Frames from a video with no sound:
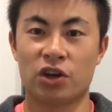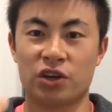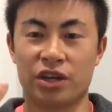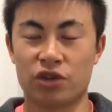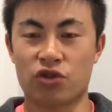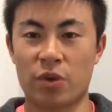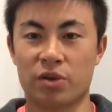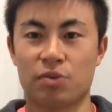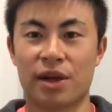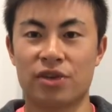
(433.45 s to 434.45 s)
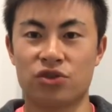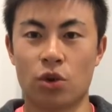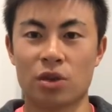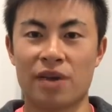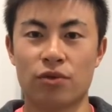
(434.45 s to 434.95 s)
You need to train with players
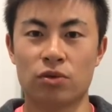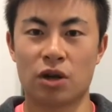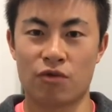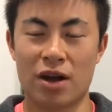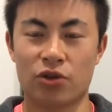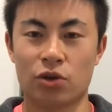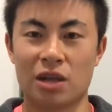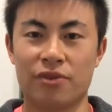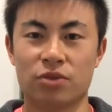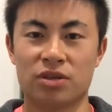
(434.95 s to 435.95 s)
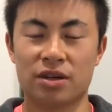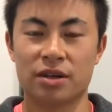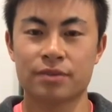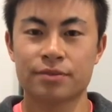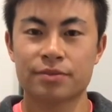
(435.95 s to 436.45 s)
your level, around your level,
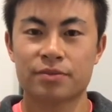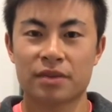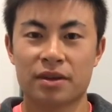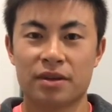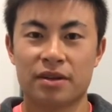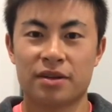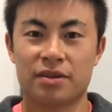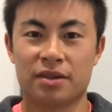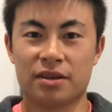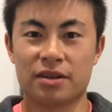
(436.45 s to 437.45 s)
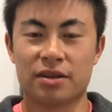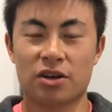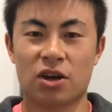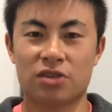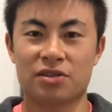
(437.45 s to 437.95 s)
to
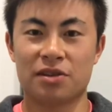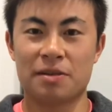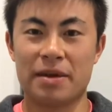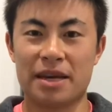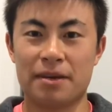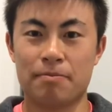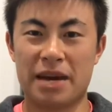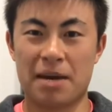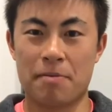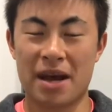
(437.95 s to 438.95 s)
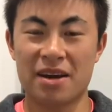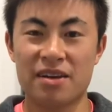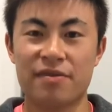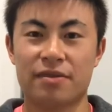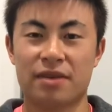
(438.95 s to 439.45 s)
constantly be
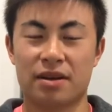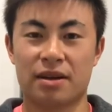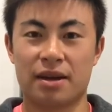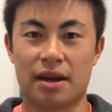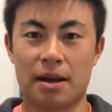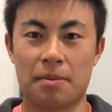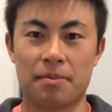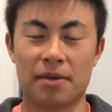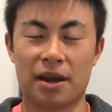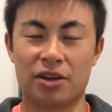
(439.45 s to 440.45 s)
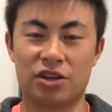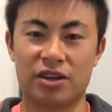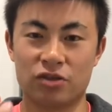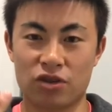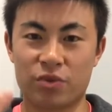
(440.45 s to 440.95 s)
competitive. And you
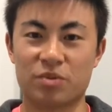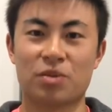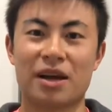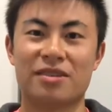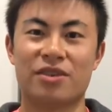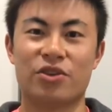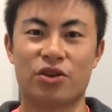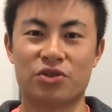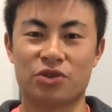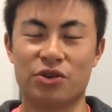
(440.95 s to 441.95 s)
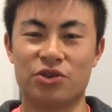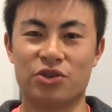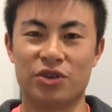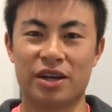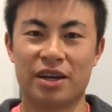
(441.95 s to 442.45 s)
need to train with players that are not as good as
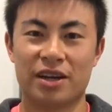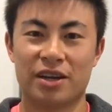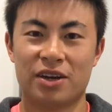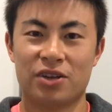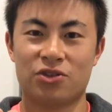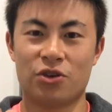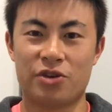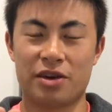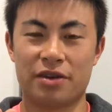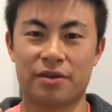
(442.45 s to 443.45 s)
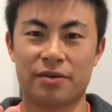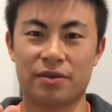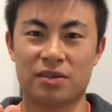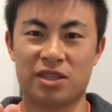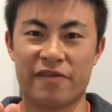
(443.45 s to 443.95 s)
you, so you can
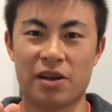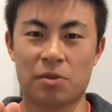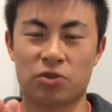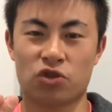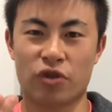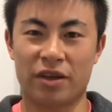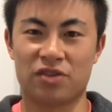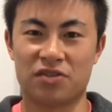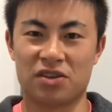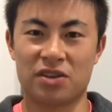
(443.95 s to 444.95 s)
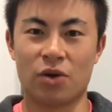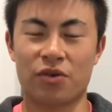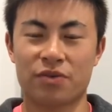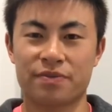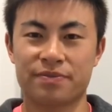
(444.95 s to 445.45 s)
develop strengths of yourself.